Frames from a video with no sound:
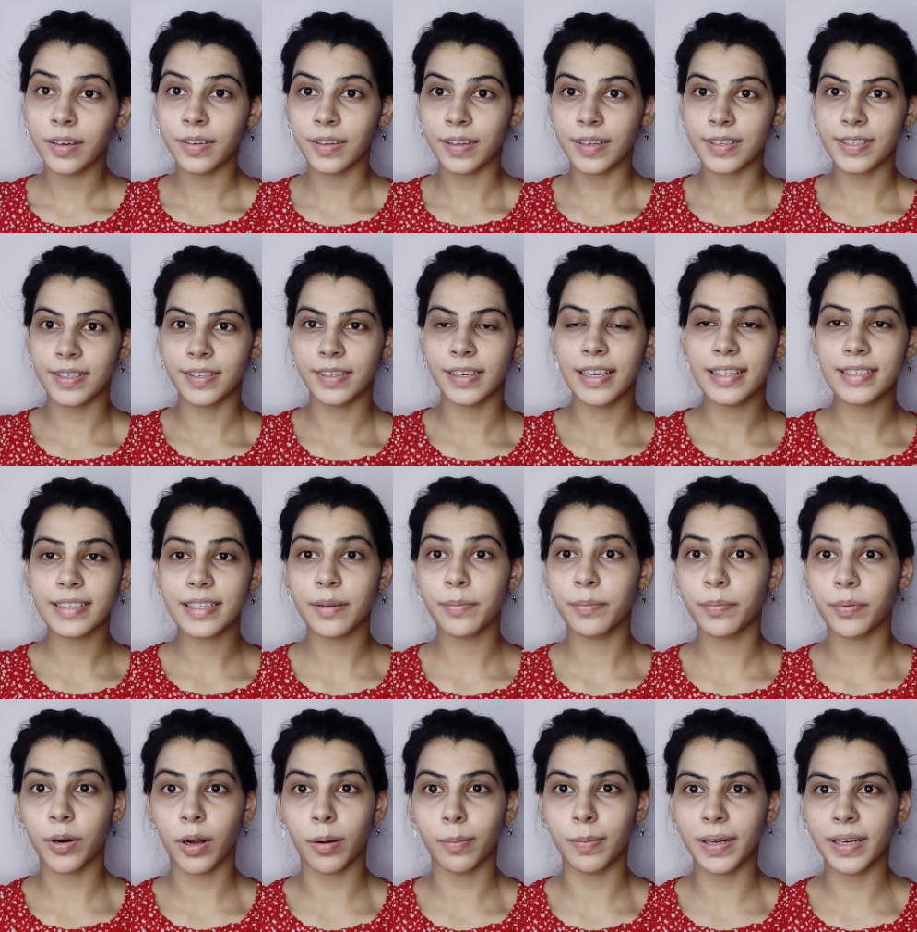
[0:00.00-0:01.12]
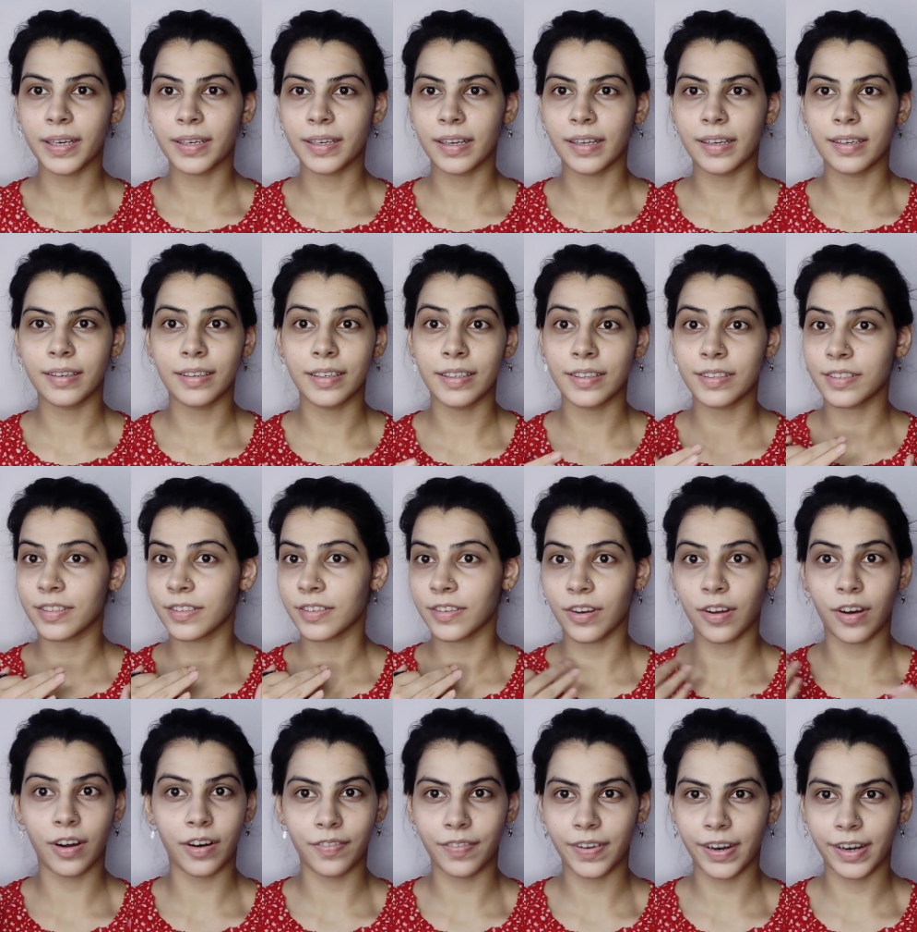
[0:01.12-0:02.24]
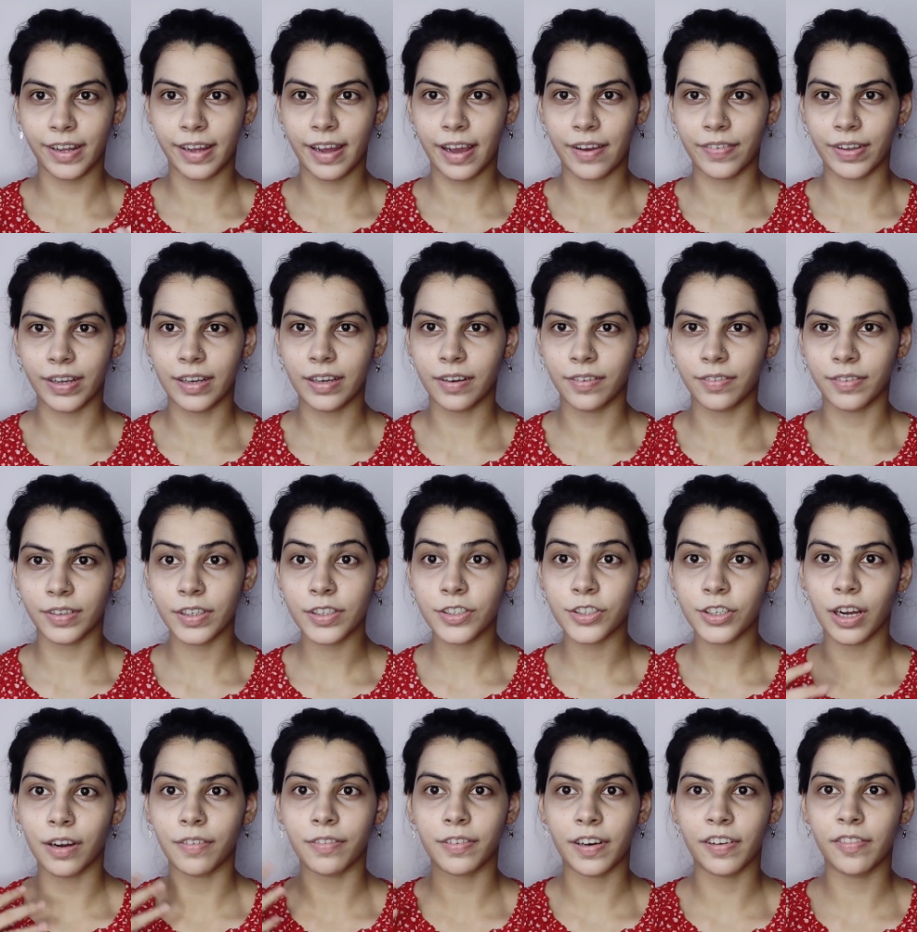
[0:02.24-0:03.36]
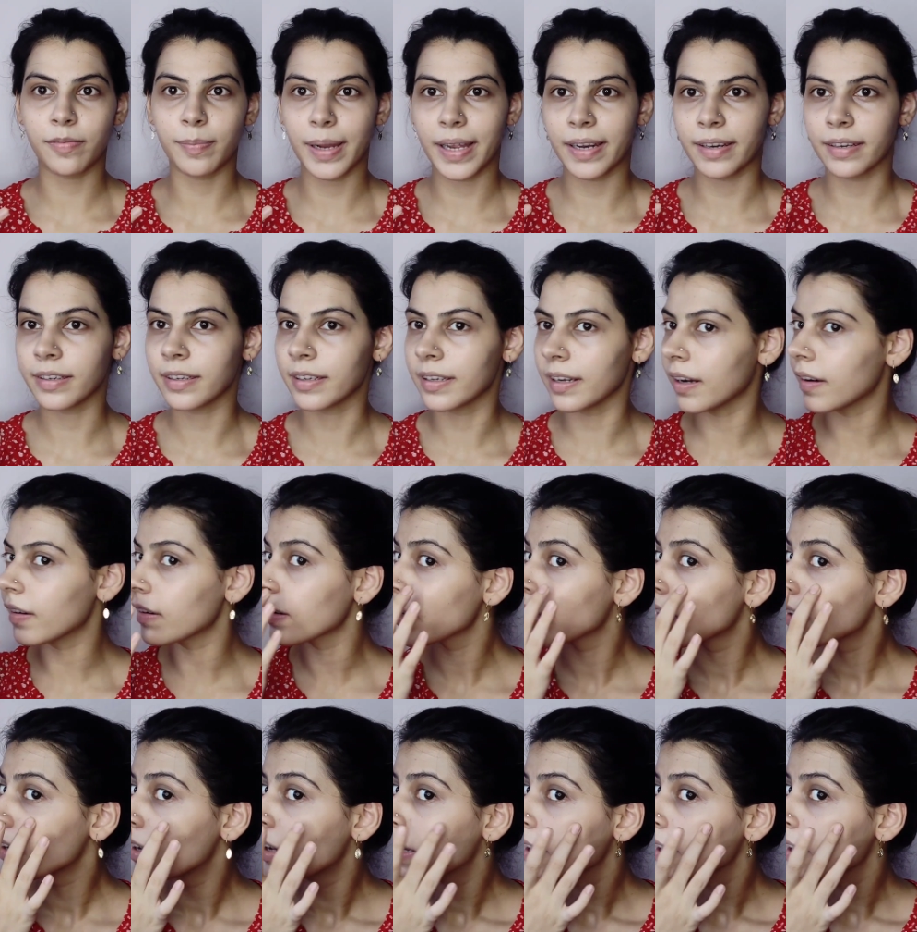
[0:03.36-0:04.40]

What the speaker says: Okay, so you guys can probably tell it's not very heavy coverage after I've blended it out.